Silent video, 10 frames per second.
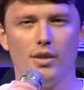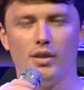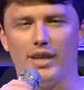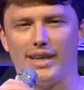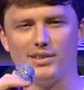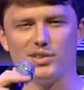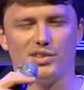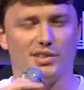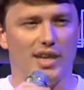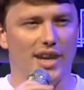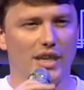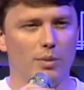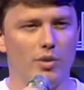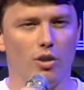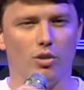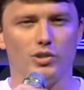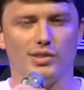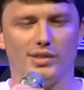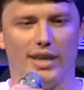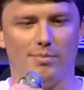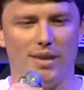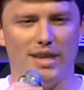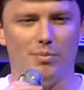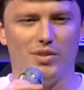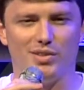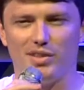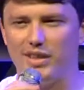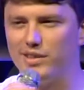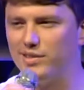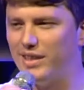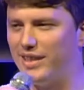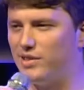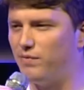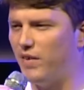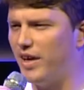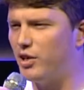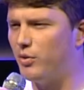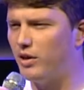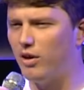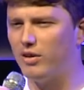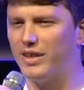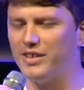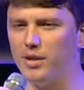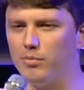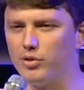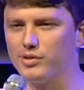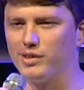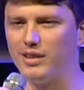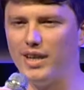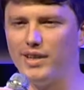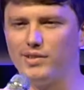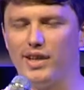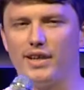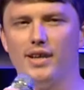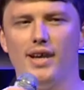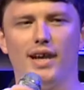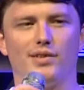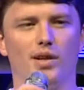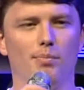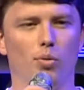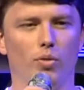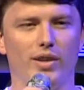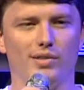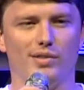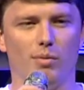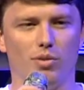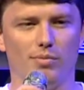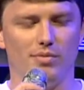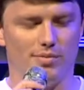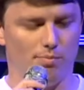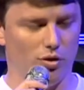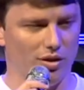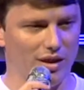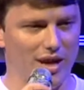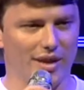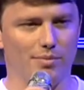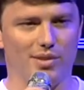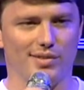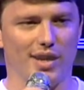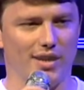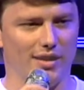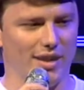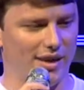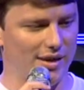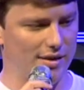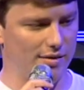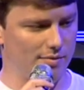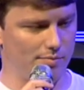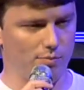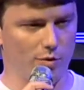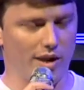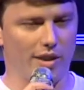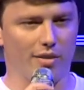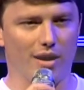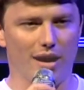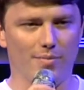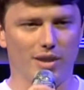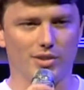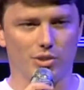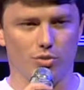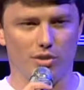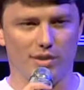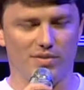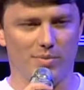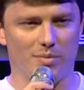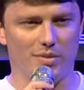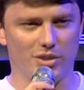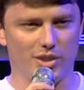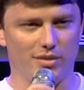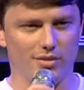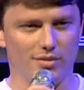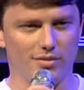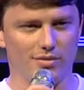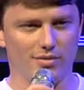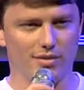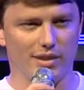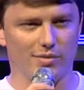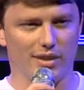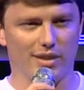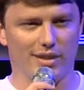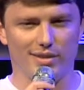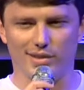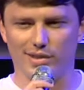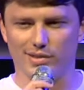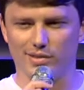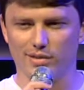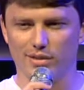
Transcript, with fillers: Like as a society, we all just like made up these things that like define who we are, like numbers and lines. Like at some point, someone put a line, decided like, right here, I'm not short enough to be a midget. That's what that line says.